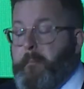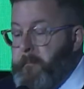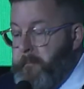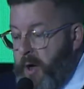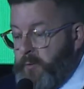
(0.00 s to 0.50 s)

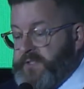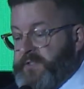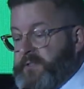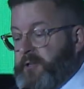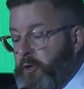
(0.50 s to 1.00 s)

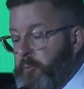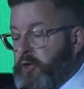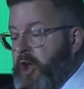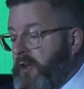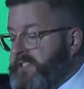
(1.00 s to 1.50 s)
most global
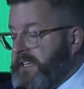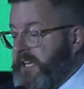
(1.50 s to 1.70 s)
content